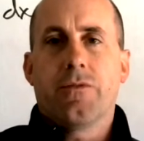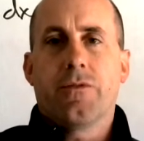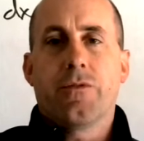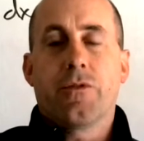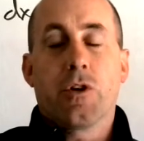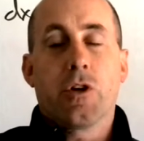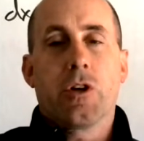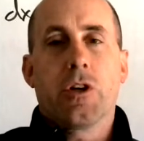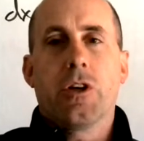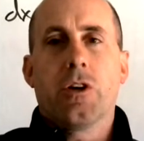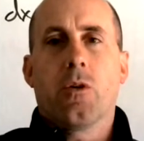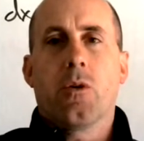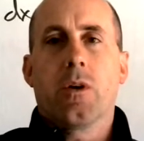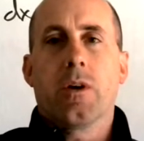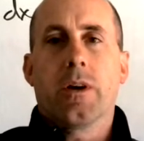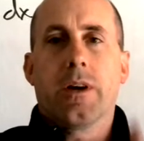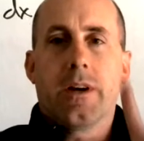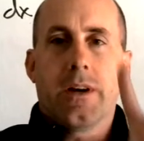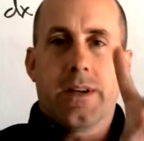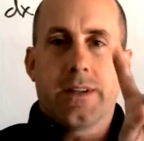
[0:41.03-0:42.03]
for
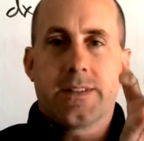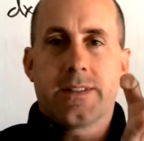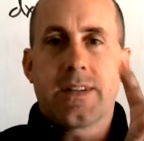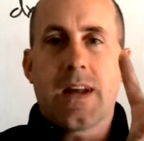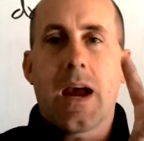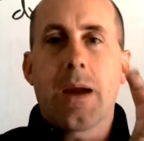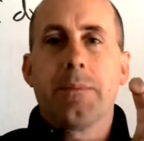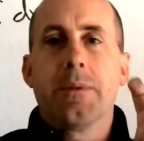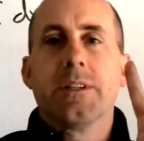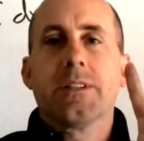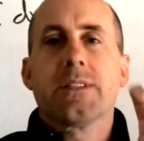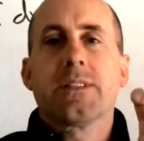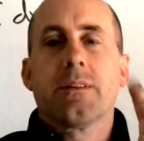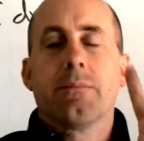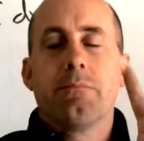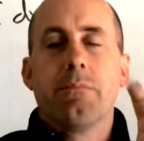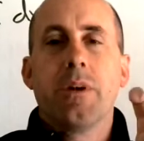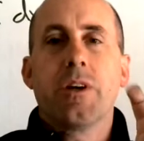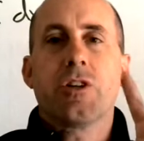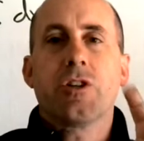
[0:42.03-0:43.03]
your assignment
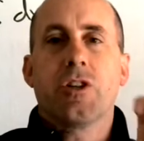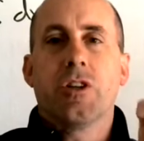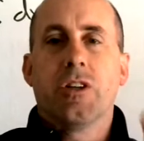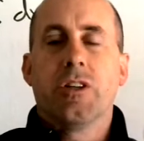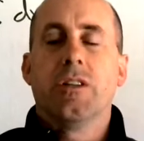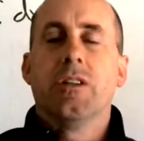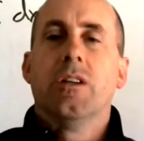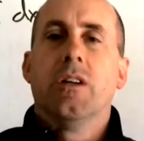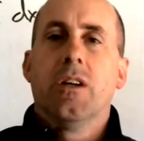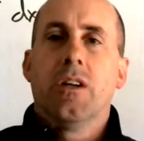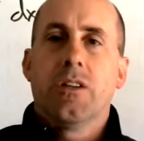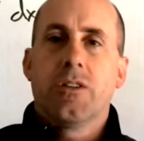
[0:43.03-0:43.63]
submission,